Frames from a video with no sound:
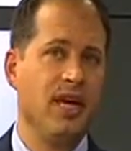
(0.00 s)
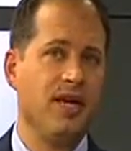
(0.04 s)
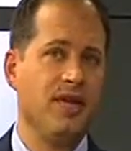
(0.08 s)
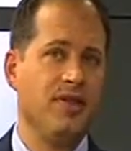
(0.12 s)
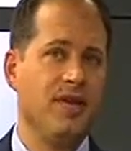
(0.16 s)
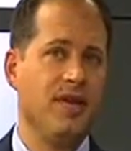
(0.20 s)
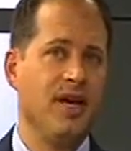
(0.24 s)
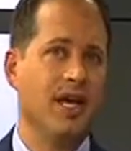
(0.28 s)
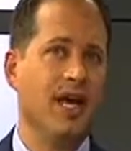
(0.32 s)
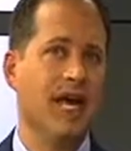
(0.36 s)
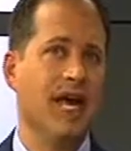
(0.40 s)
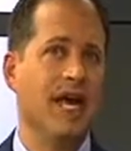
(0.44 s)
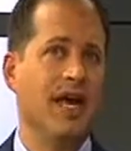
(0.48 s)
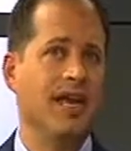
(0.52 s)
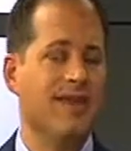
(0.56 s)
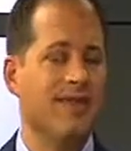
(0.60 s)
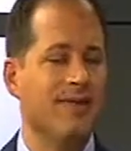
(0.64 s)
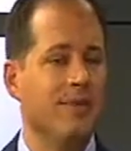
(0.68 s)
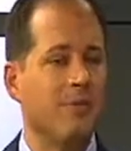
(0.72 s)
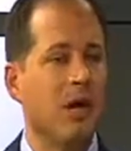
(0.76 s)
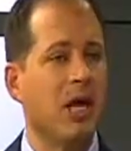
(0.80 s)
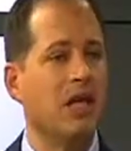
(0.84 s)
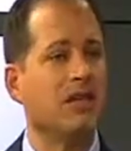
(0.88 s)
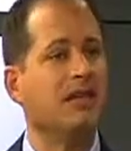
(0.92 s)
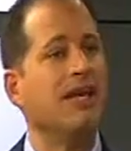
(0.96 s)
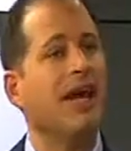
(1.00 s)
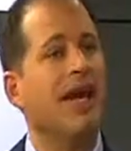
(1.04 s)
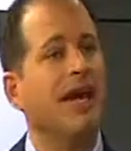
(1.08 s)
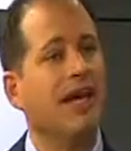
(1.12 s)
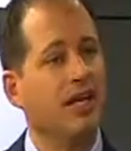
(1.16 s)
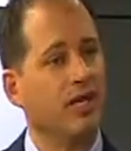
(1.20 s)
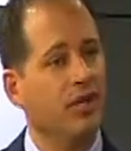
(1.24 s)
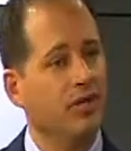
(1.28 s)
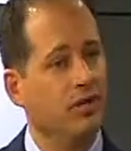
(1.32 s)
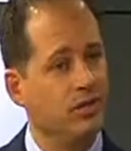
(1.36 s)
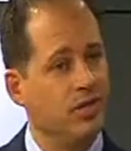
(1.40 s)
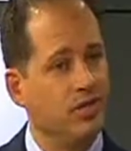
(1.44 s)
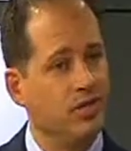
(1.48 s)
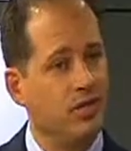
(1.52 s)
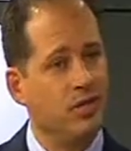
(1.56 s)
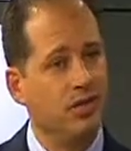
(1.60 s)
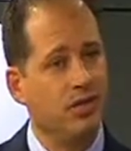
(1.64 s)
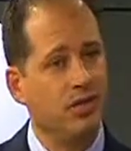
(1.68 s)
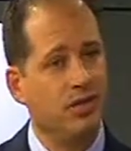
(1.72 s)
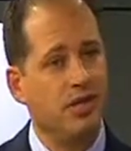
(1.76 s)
it's again it's about diagnosis.